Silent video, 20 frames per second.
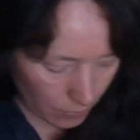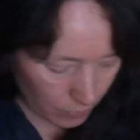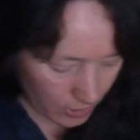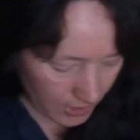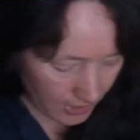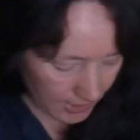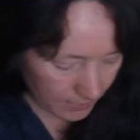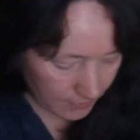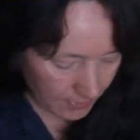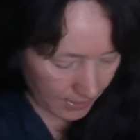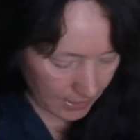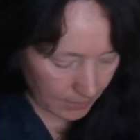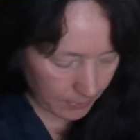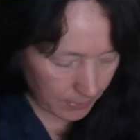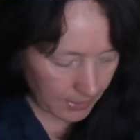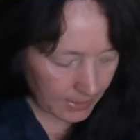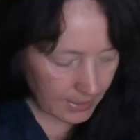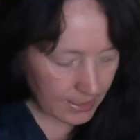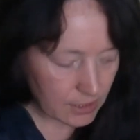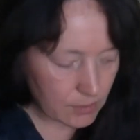really, really
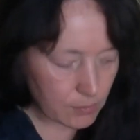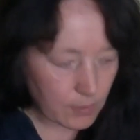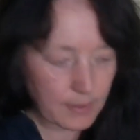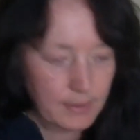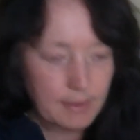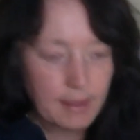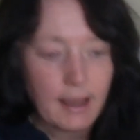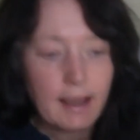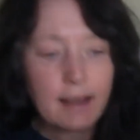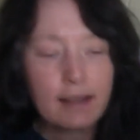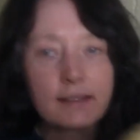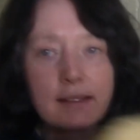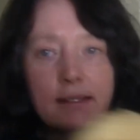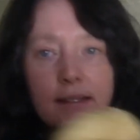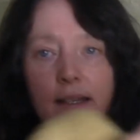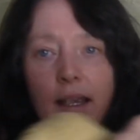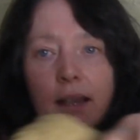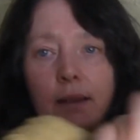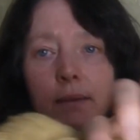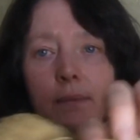pleased with that.
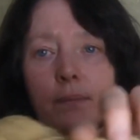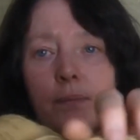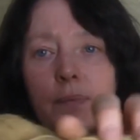So